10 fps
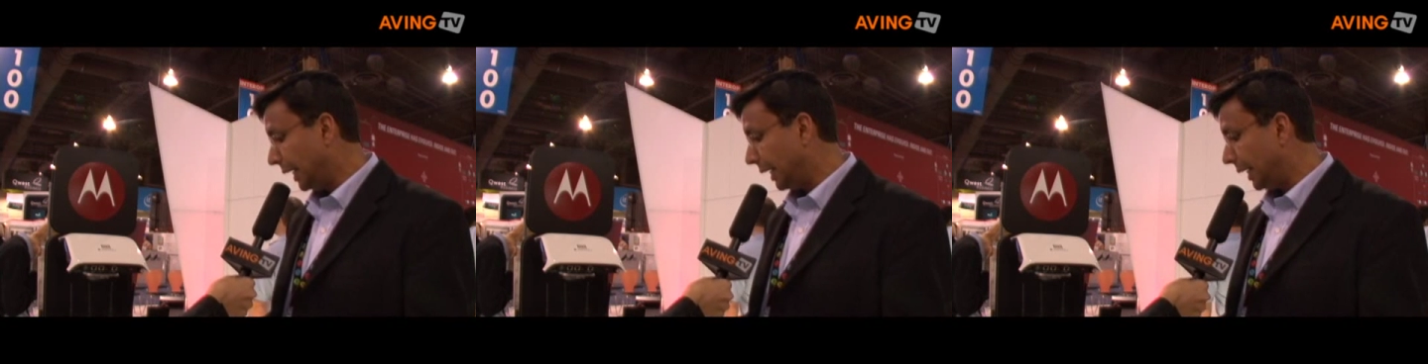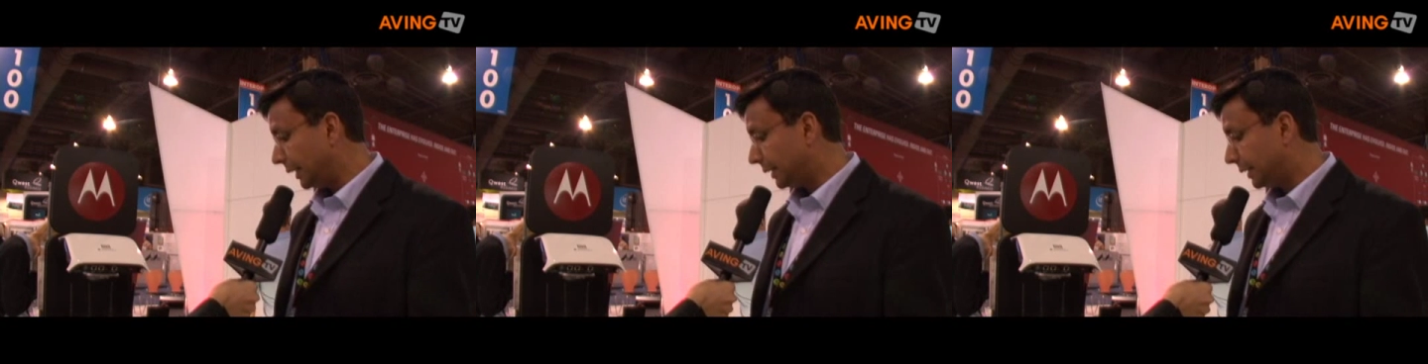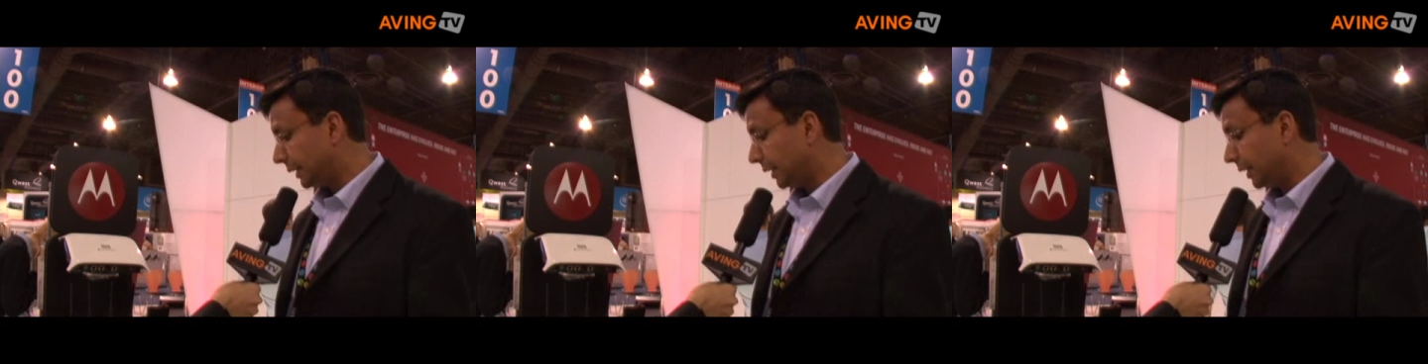
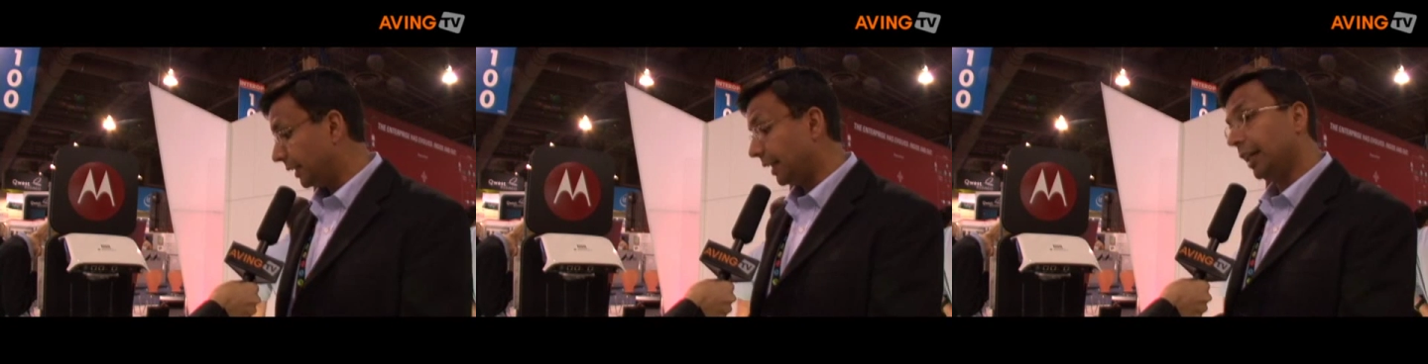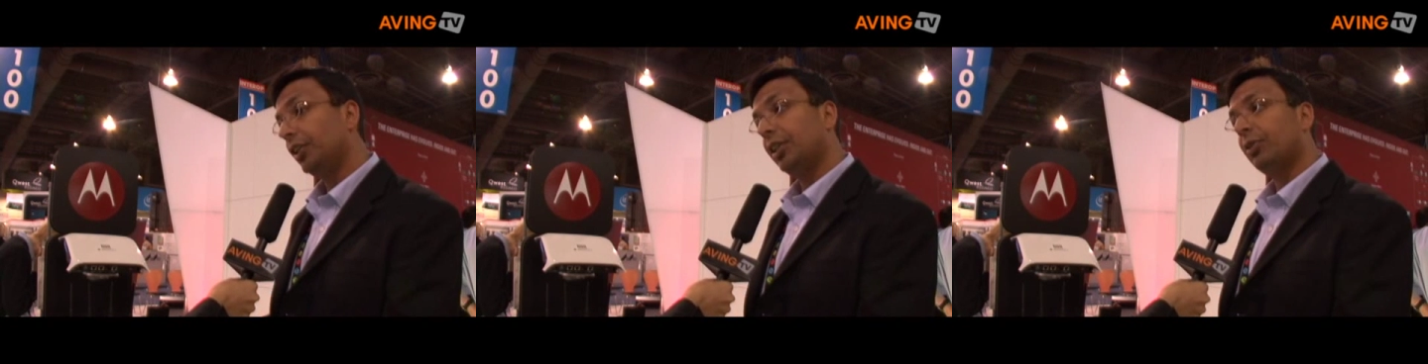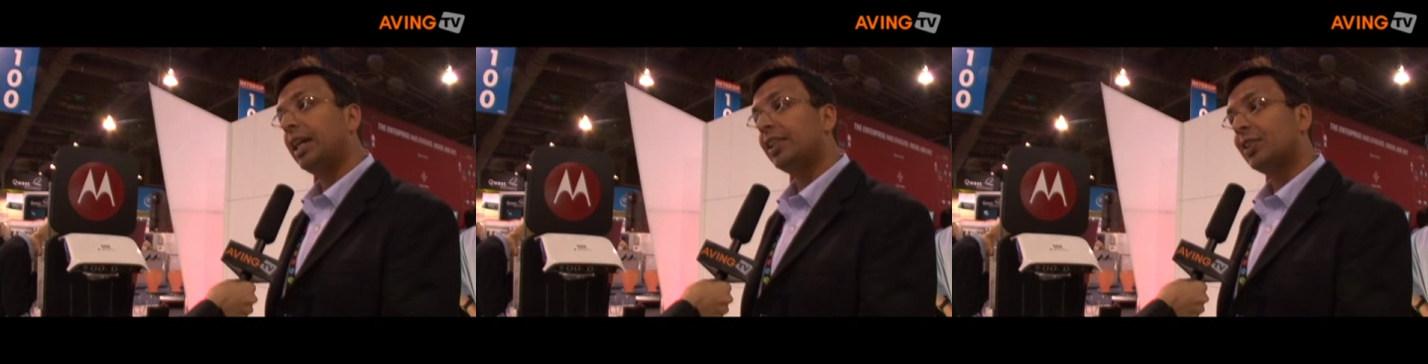It uh,
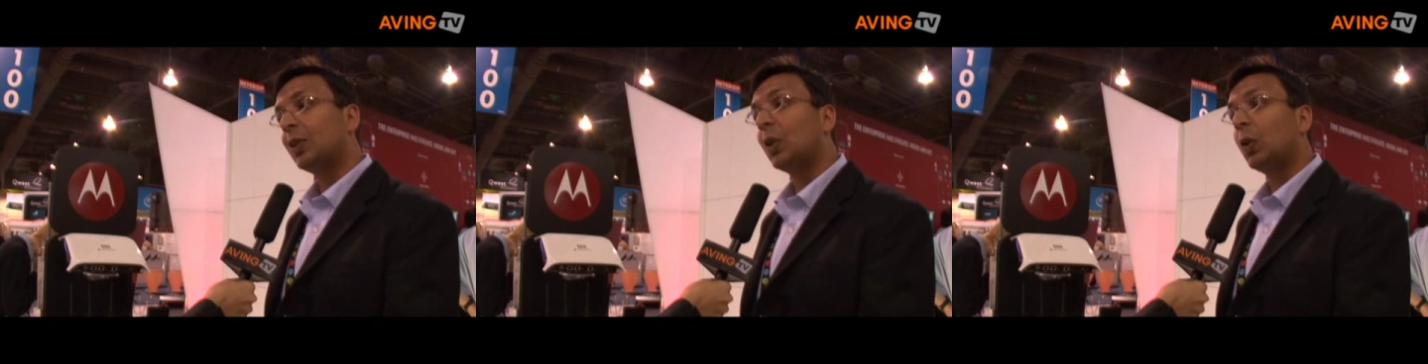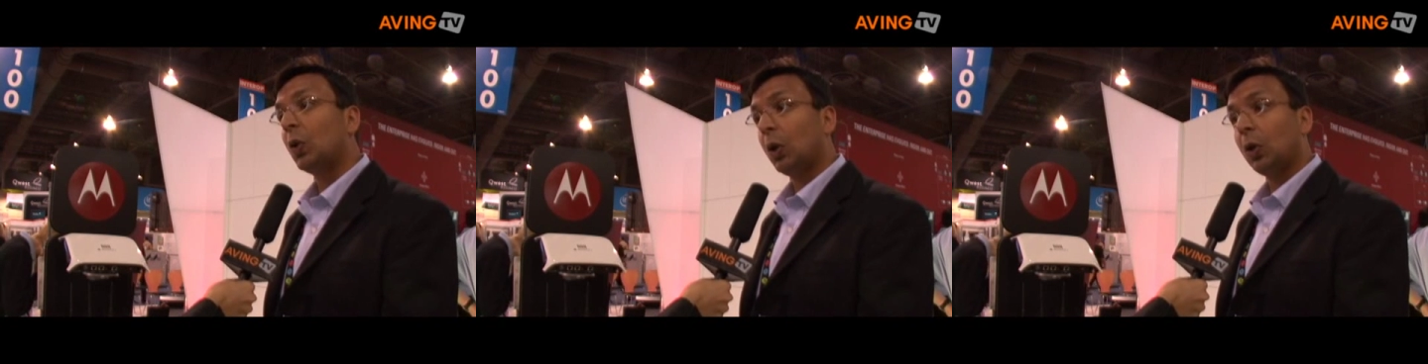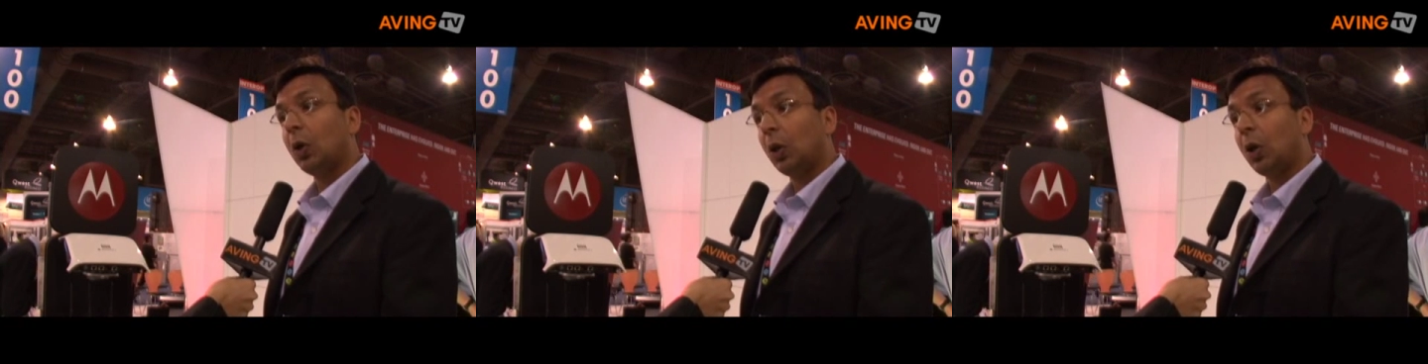integrates a,
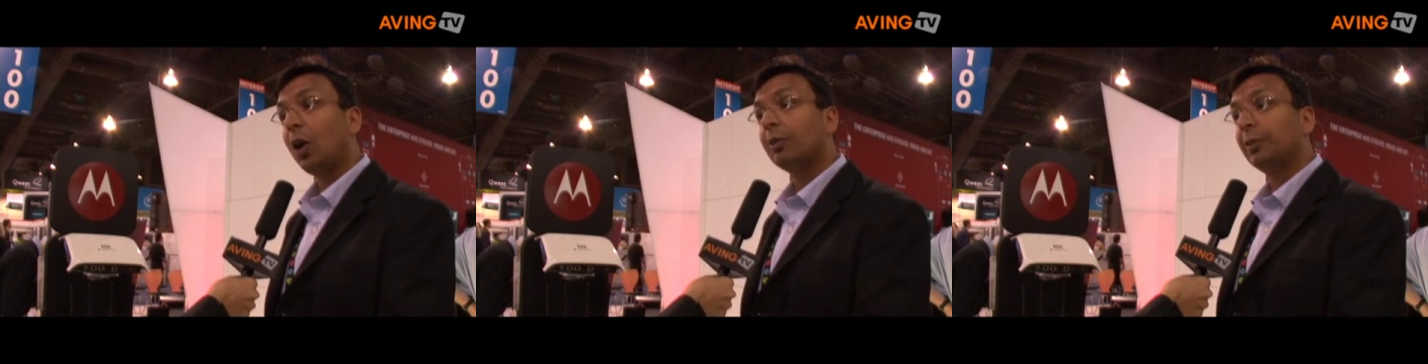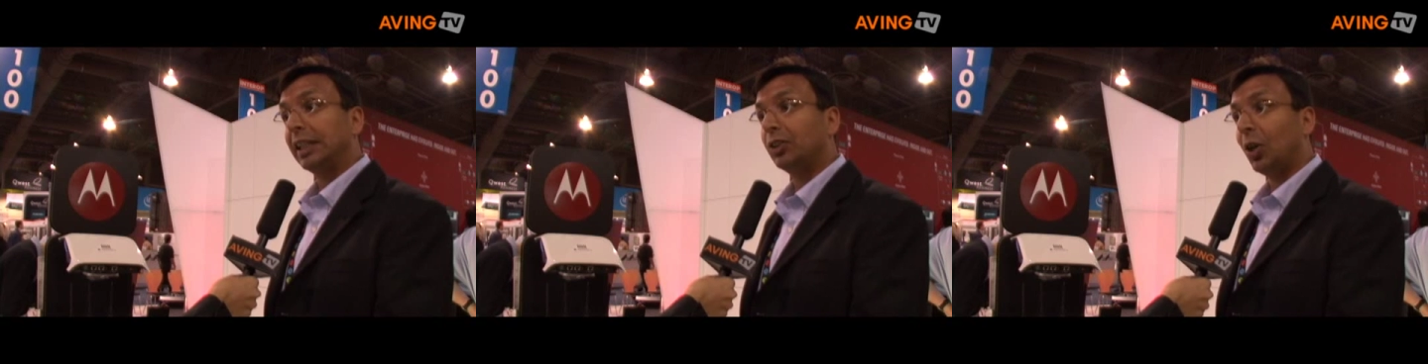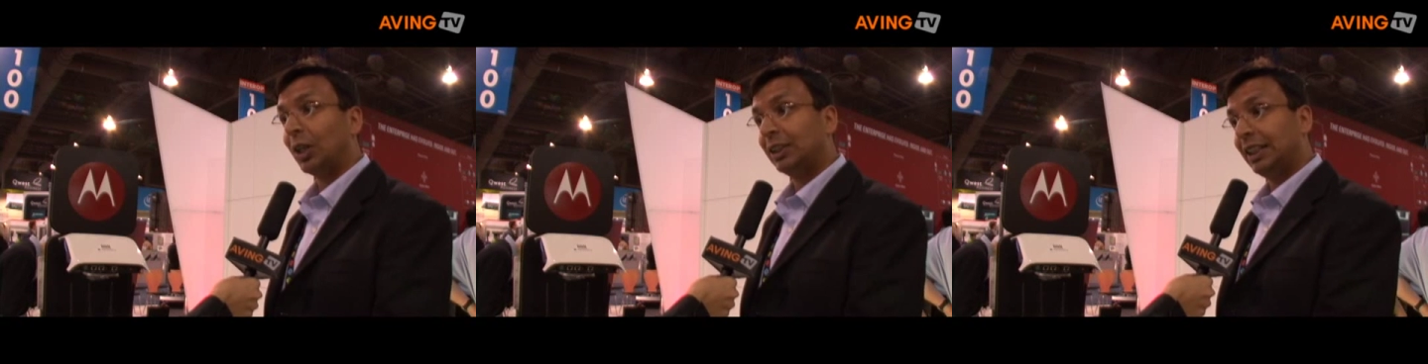a, lot of
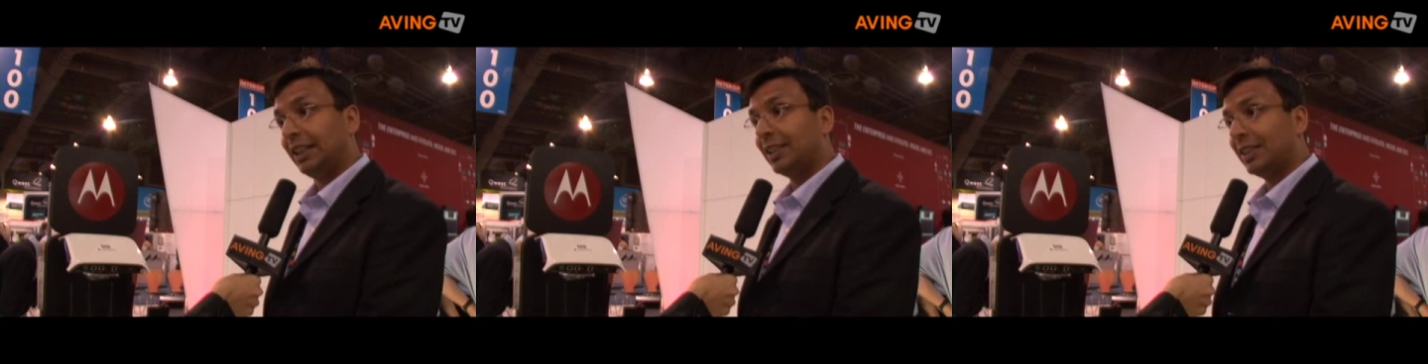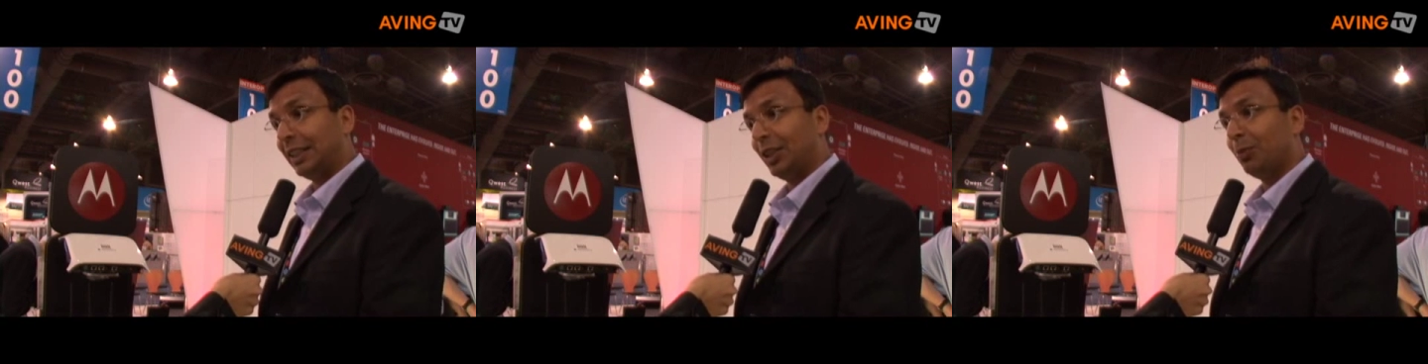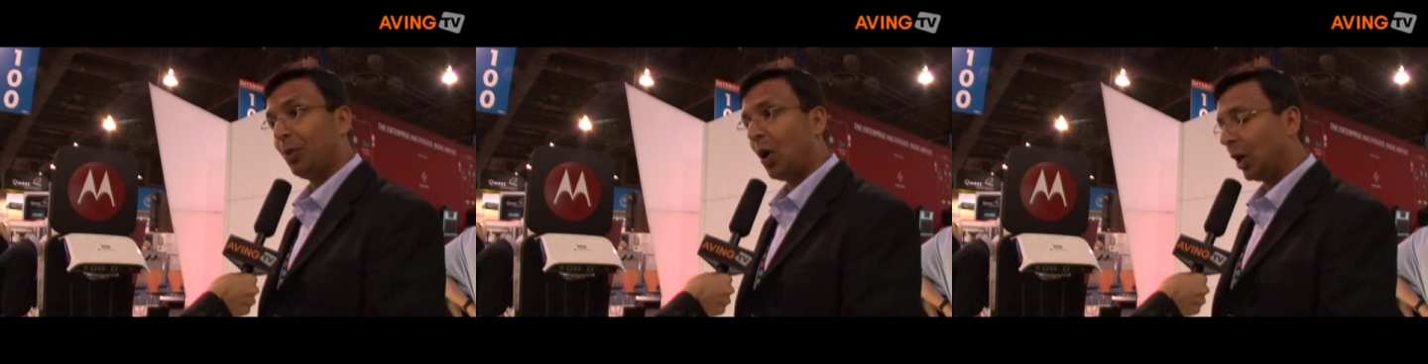technology in a
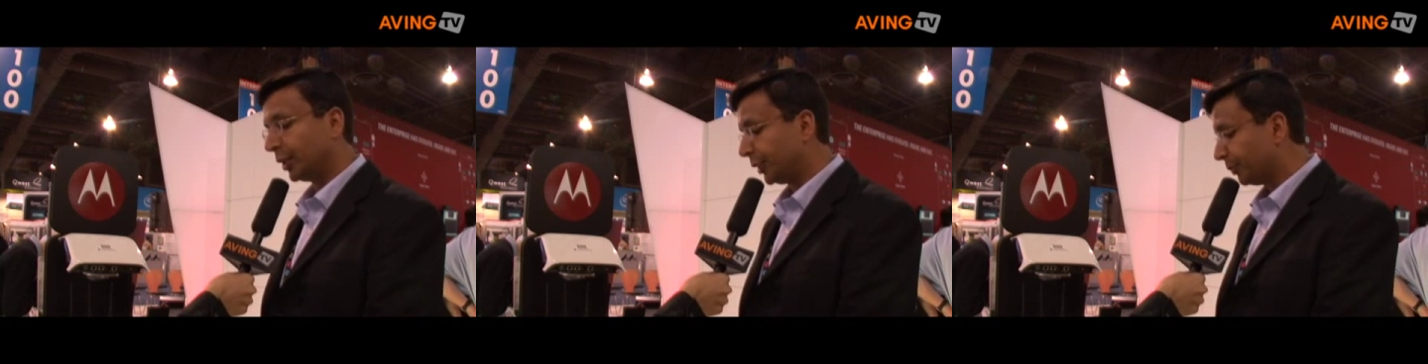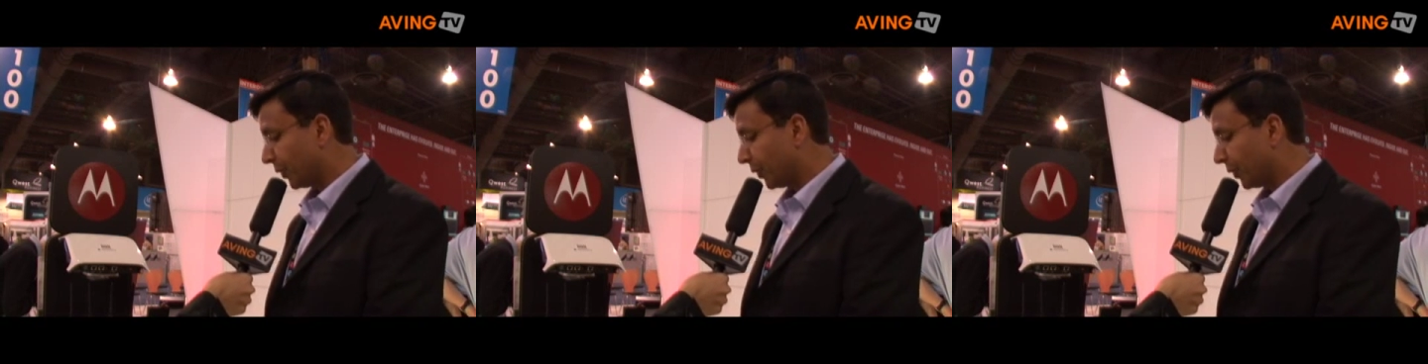single box.